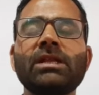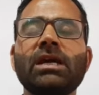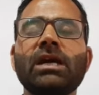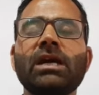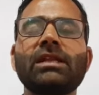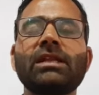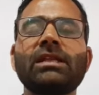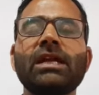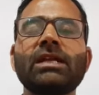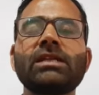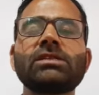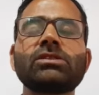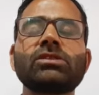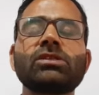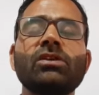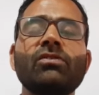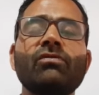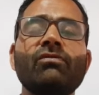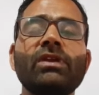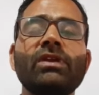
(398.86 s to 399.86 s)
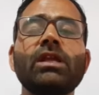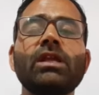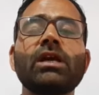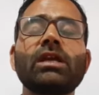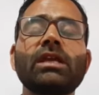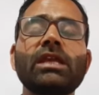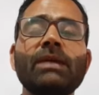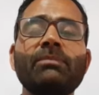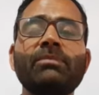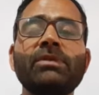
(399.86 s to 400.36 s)
that is when the
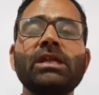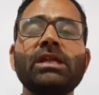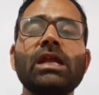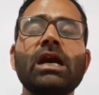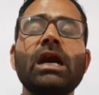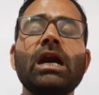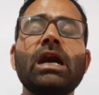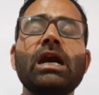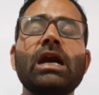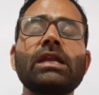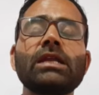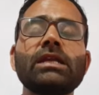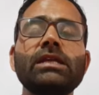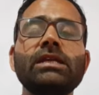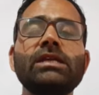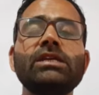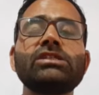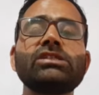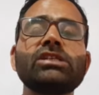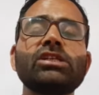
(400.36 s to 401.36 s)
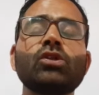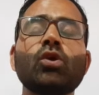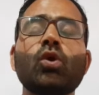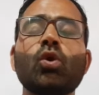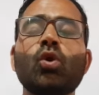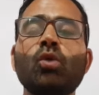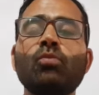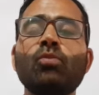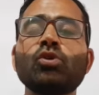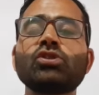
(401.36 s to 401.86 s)
capital R is in the
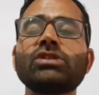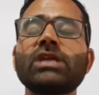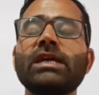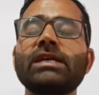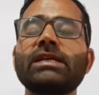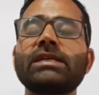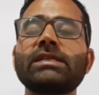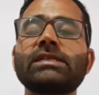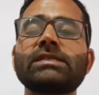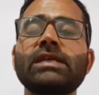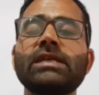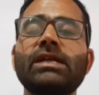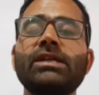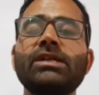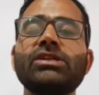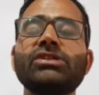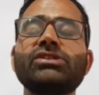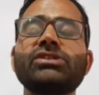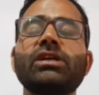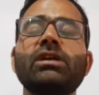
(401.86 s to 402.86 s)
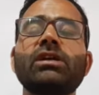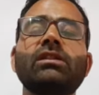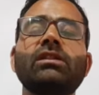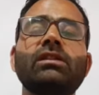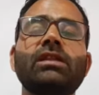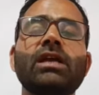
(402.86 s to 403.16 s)
homozygous condition,